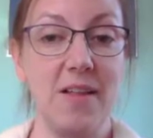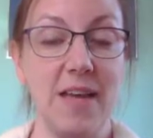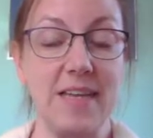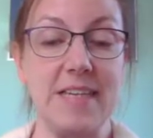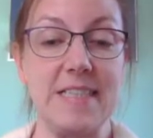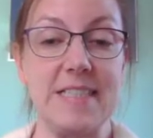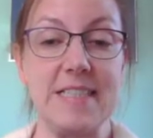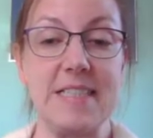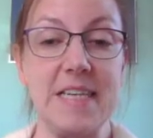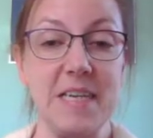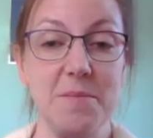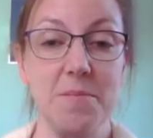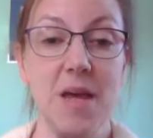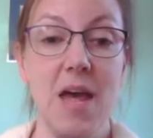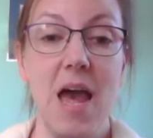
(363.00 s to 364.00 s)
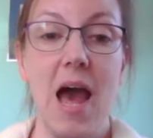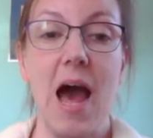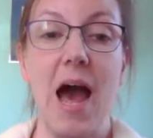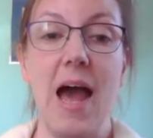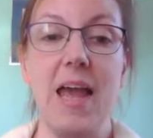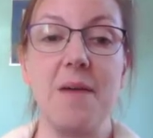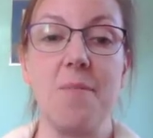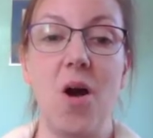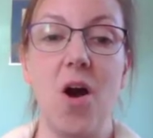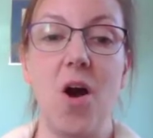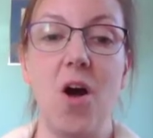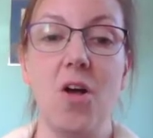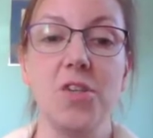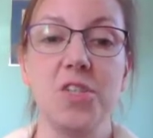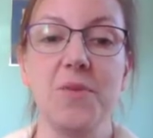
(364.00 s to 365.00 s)
and his team, I am
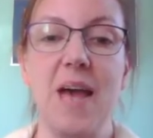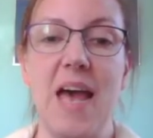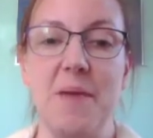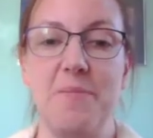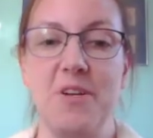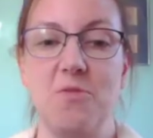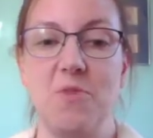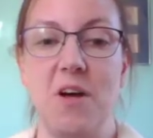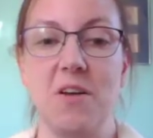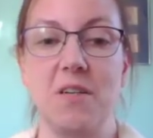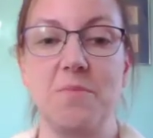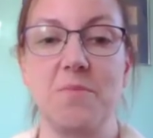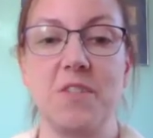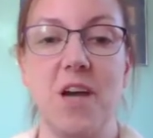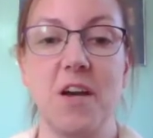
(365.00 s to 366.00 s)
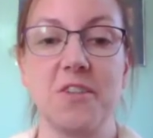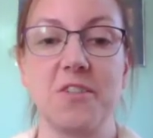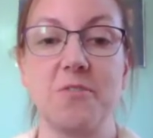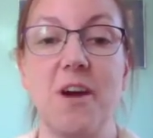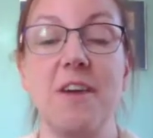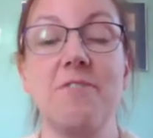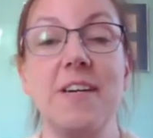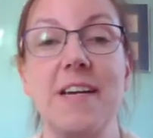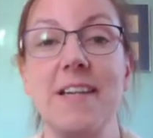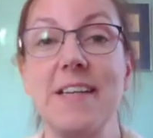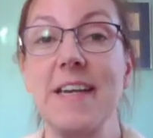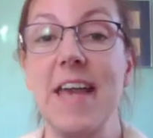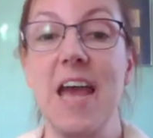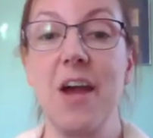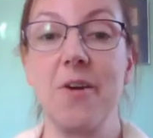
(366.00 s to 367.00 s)
also happy to welcome Dr. Rafaela
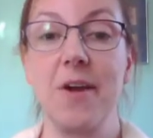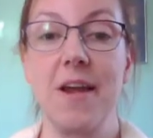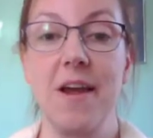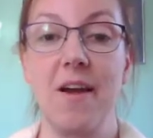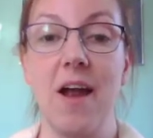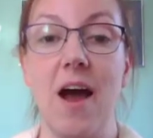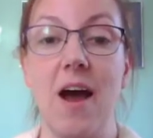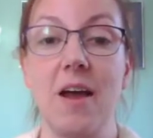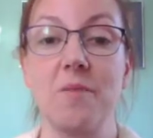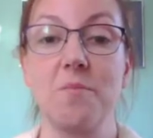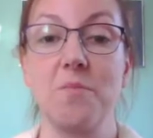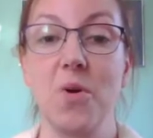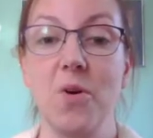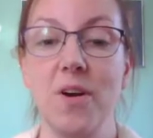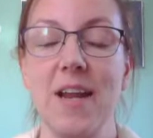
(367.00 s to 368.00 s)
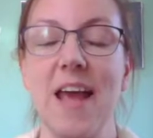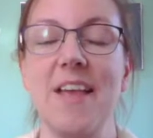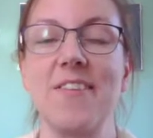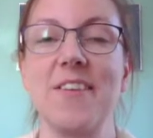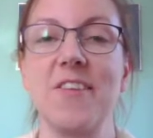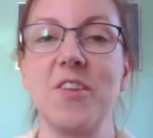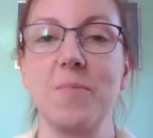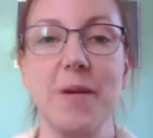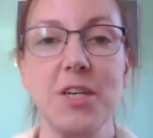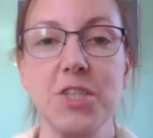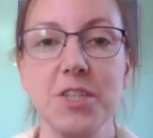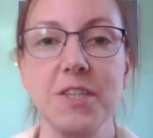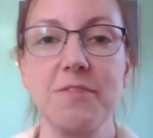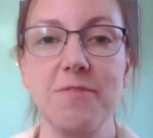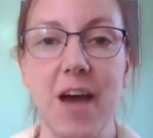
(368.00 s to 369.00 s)
Carrier on board as a
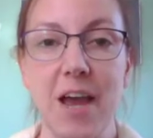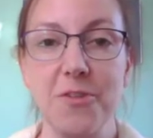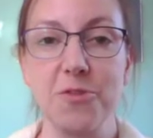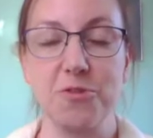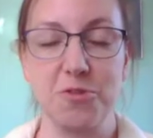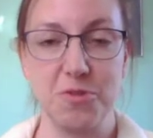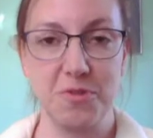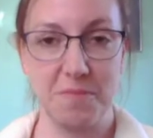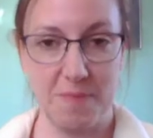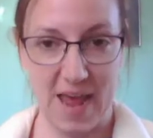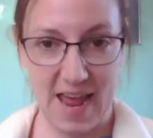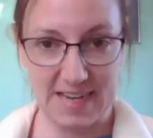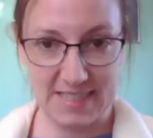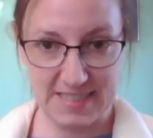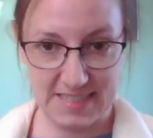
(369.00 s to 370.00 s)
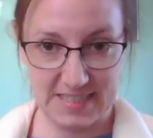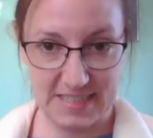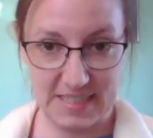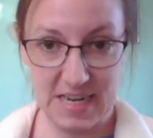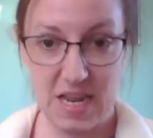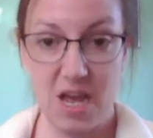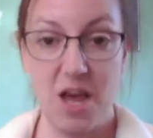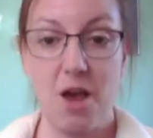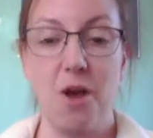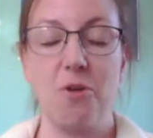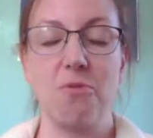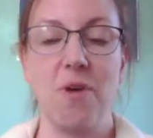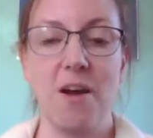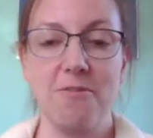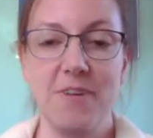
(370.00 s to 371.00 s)
special advisor to the magazine.
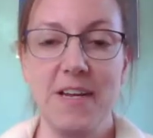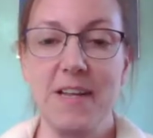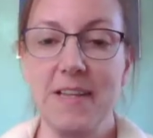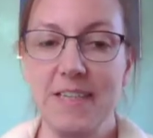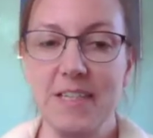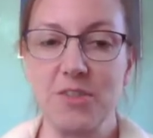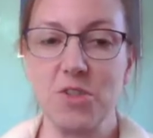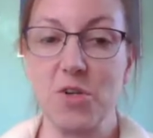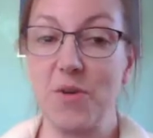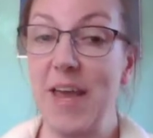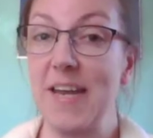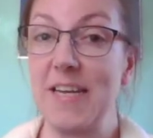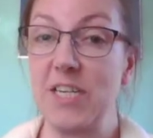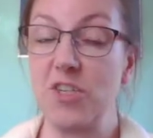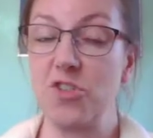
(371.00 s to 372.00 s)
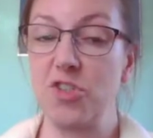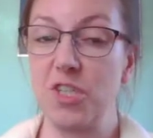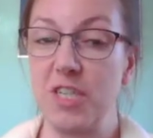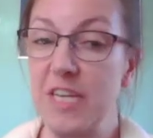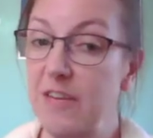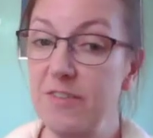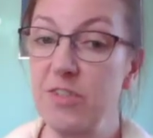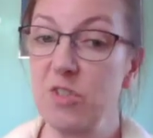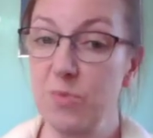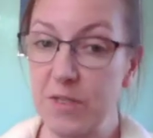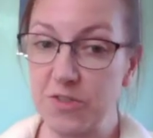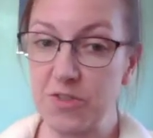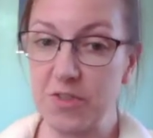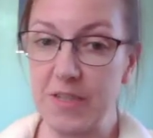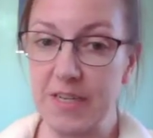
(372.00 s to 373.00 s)
Rafaela is located in Geneva,
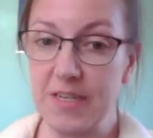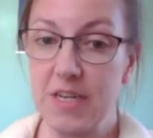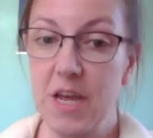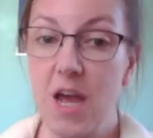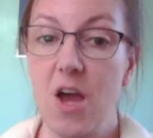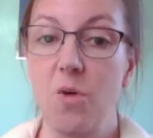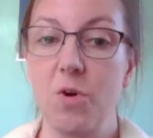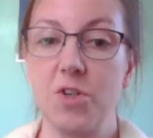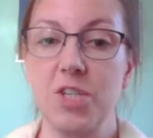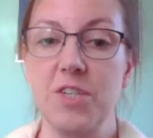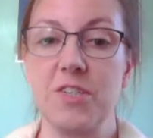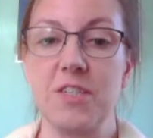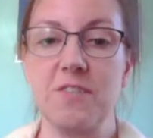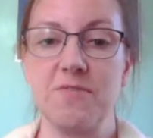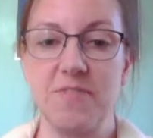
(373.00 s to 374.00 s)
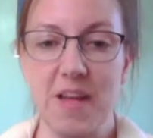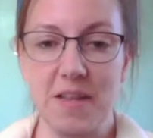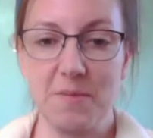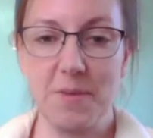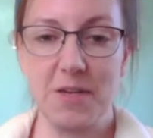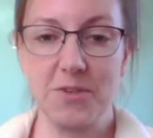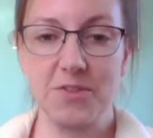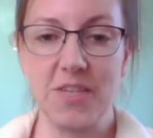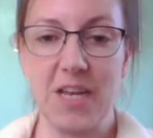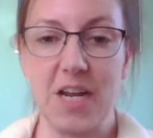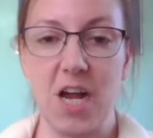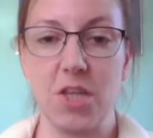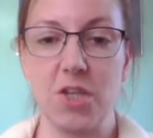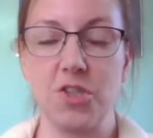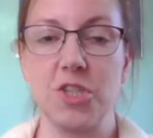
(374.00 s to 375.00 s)
Switzerland, where she's a developmental
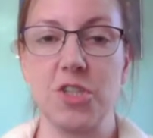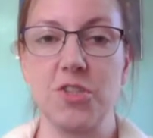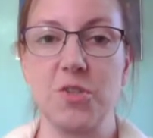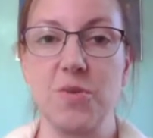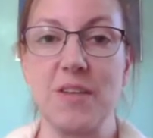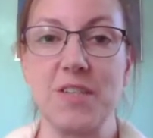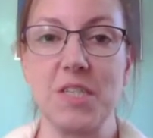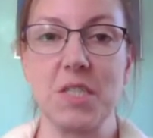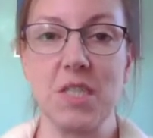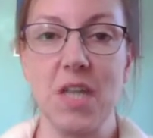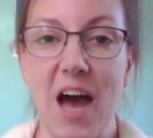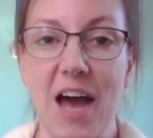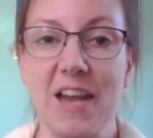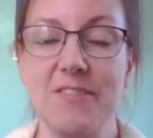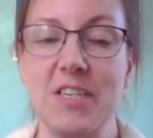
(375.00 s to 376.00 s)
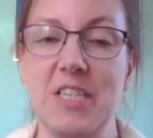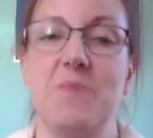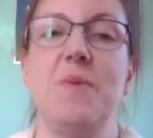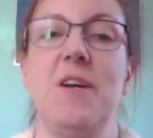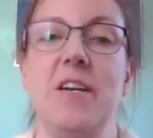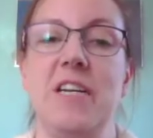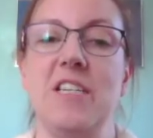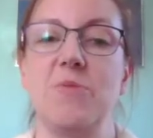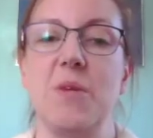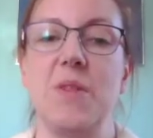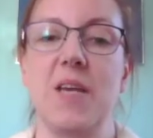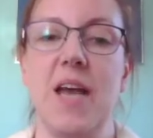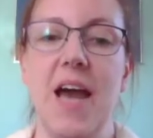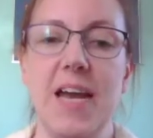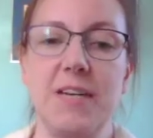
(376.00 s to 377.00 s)
psychologist who has a lot of experience with the
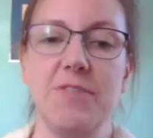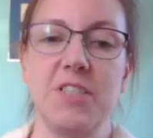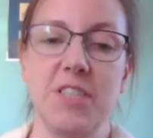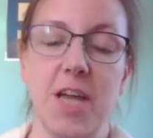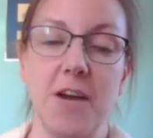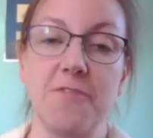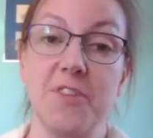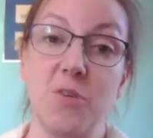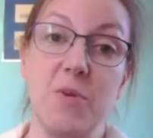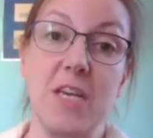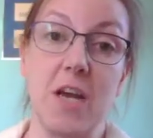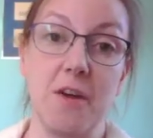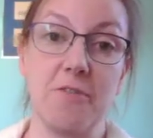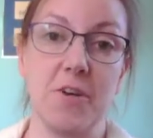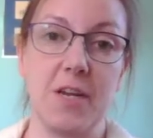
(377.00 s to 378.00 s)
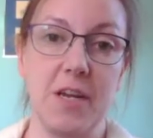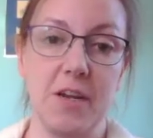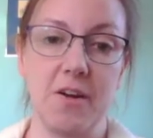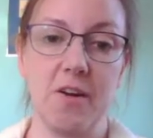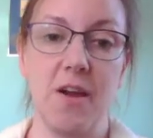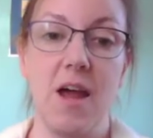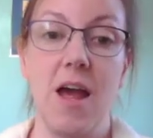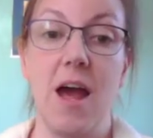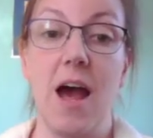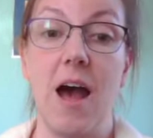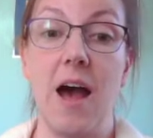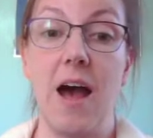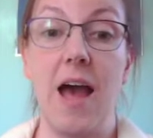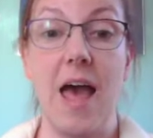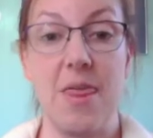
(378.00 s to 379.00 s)
kind of stuff that we cover here
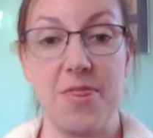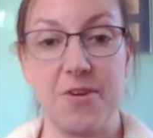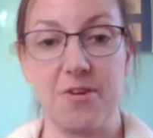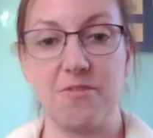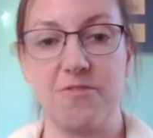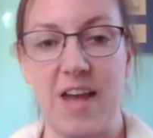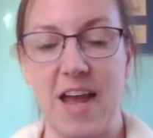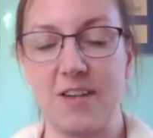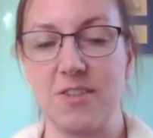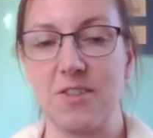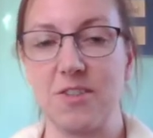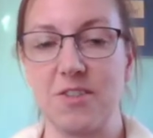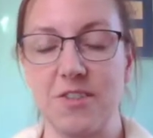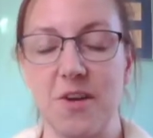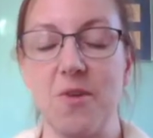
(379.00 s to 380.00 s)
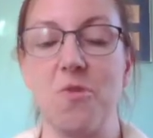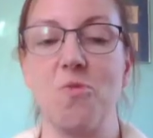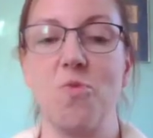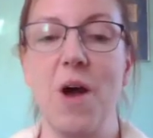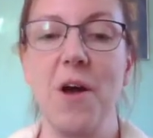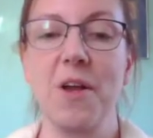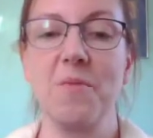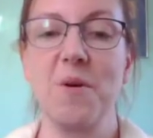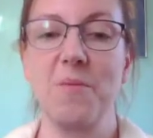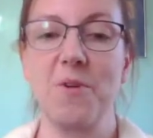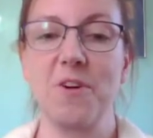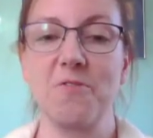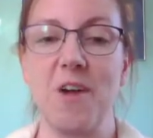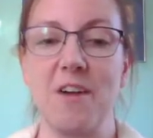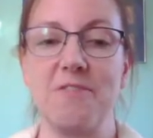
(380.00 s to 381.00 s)
at Third Factor. So welcome
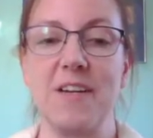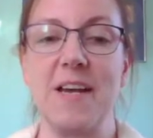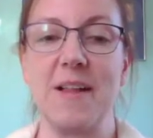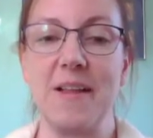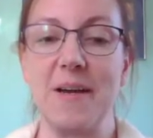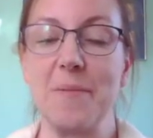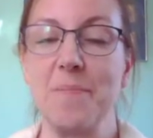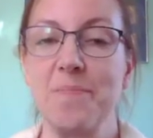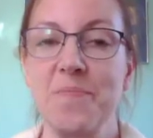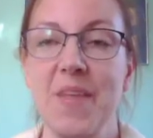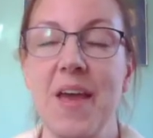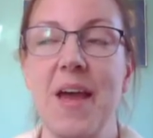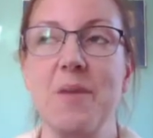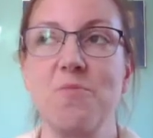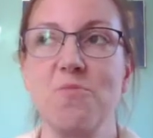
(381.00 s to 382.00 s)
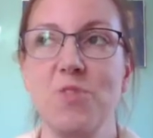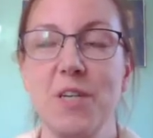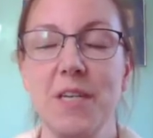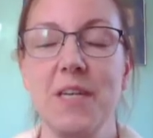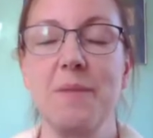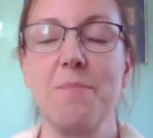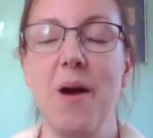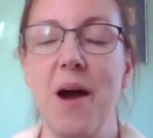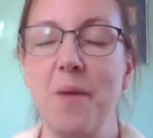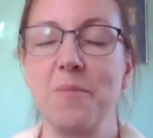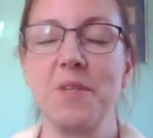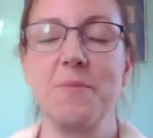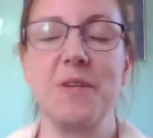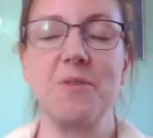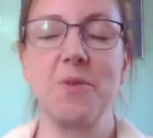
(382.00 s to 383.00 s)
aboard, Rafaela. I'm really pumped
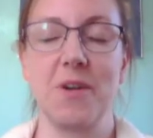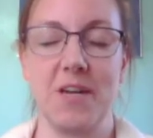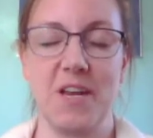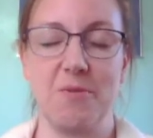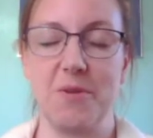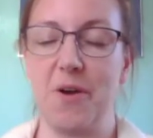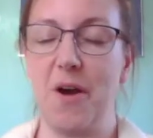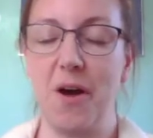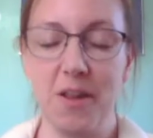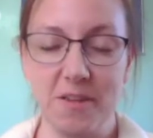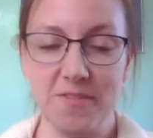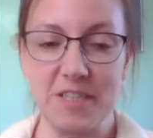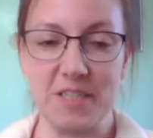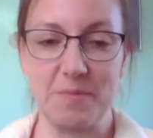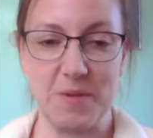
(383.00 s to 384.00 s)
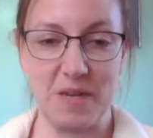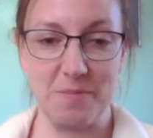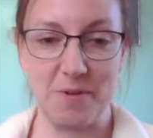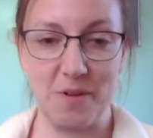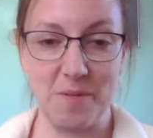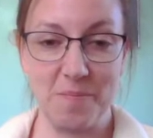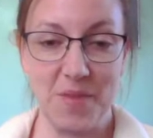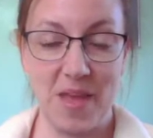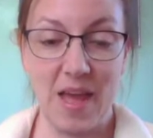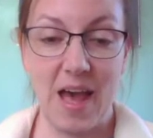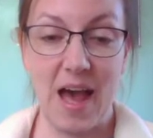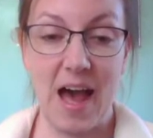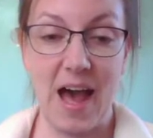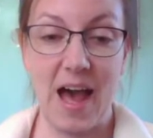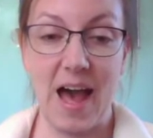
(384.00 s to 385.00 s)
to be working with all of these people.
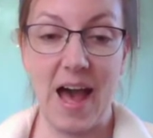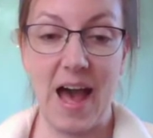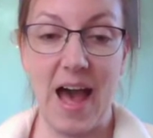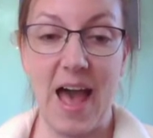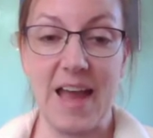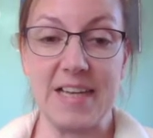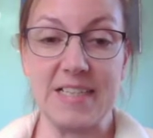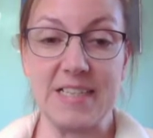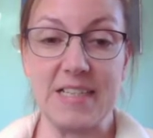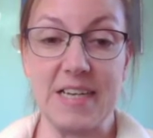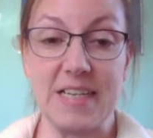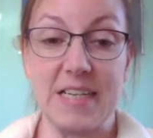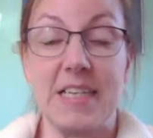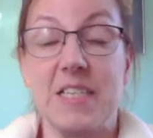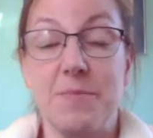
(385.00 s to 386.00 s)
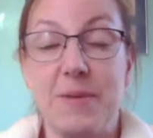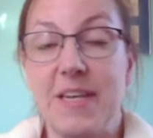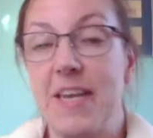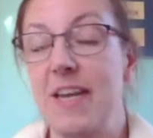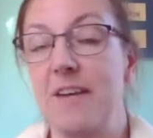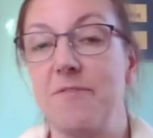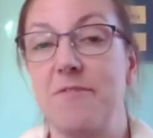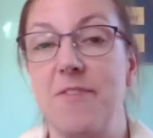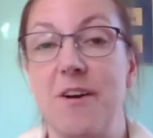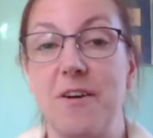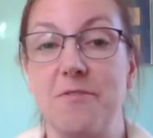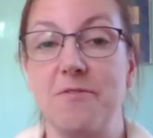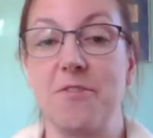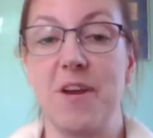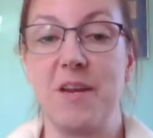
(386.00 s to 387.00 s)
And speaking
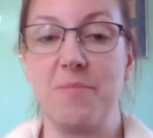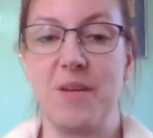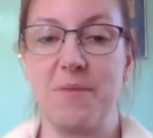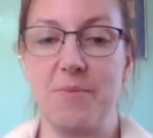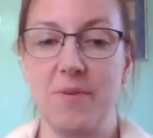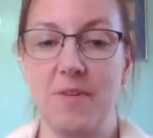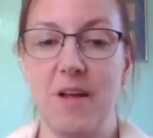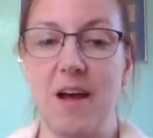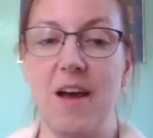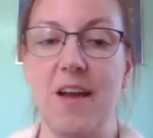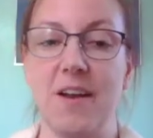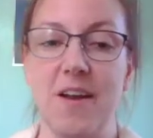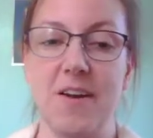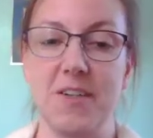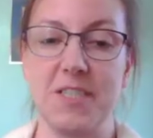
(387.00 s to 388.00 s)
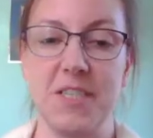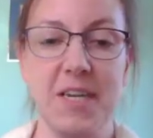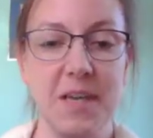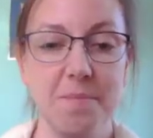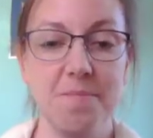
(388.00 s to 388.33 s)
of great people on our team,